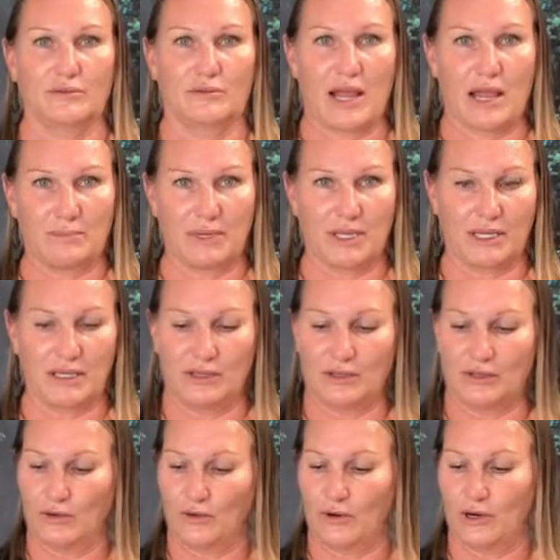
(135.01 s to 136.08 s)

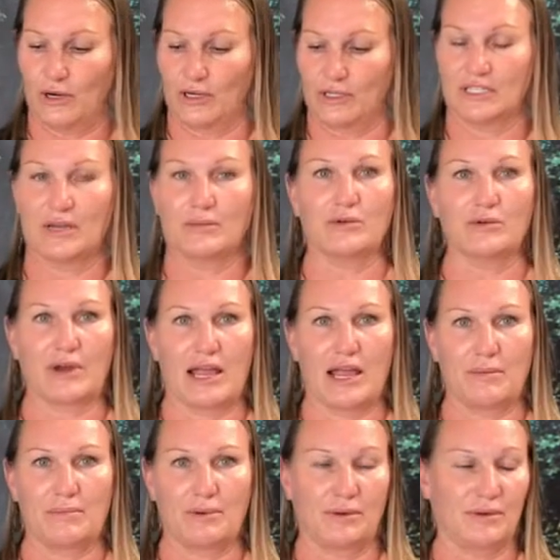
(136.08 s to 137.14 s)
wrapping your double
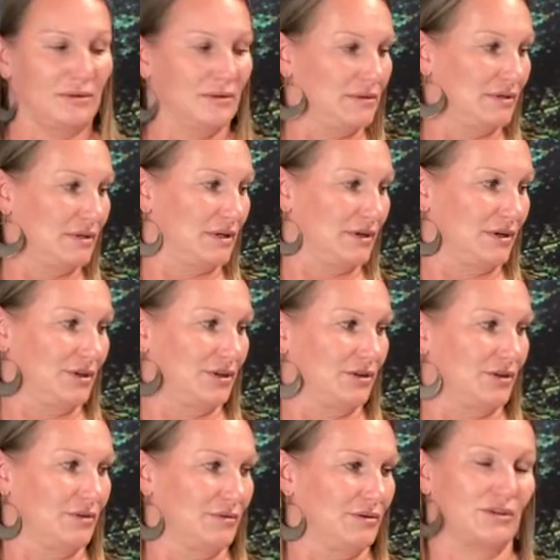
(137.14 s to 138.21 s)
wrap on
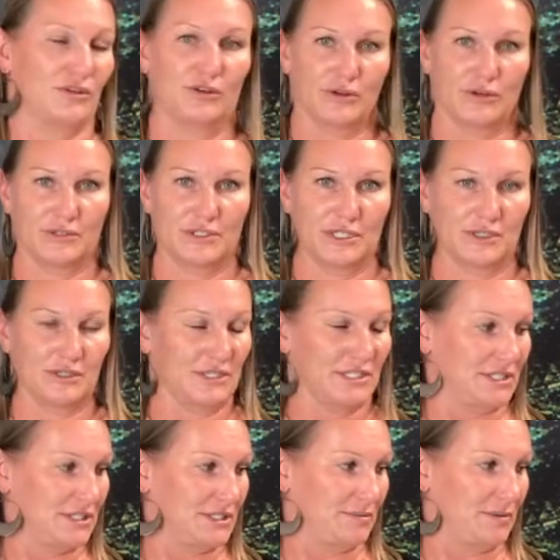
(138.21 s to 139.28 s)
your Euro
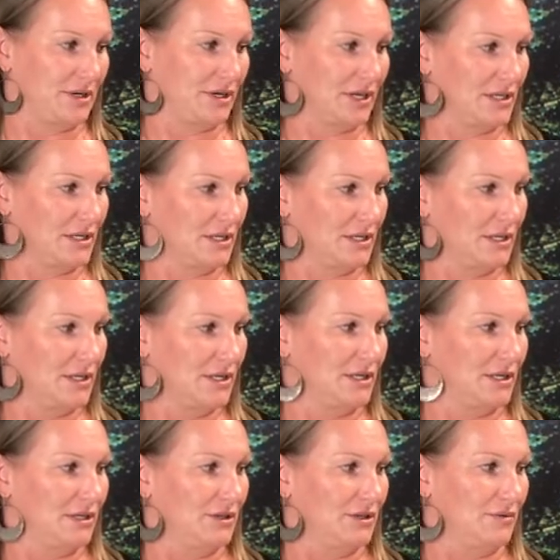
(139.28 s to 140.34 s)
Series spear gun,
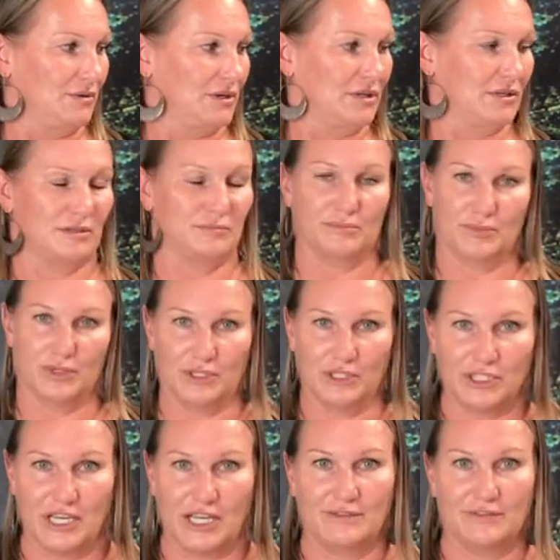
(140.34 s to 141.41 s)
you want to put the
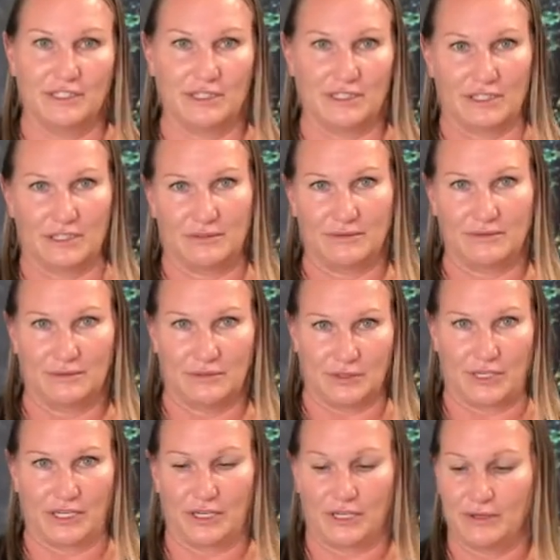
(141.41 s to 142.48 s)
shaft in the
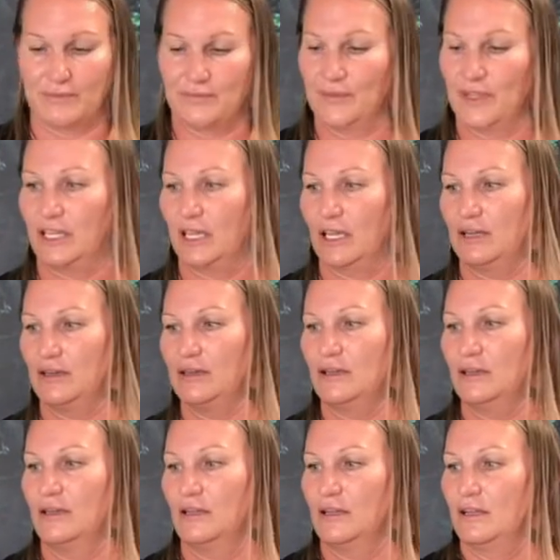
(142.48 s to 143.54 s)
trigger again.
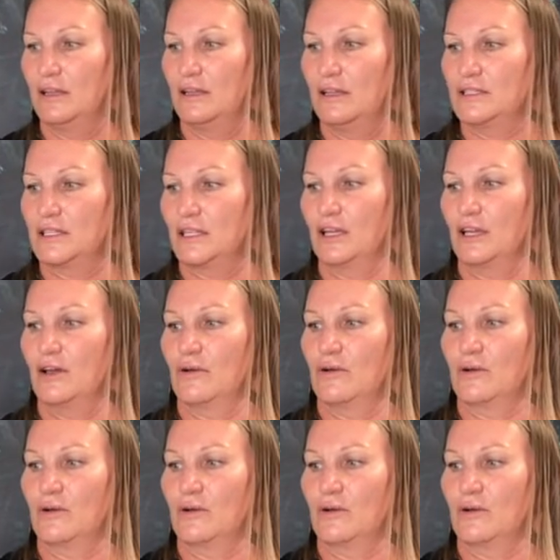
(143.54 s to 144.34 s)
It's going to go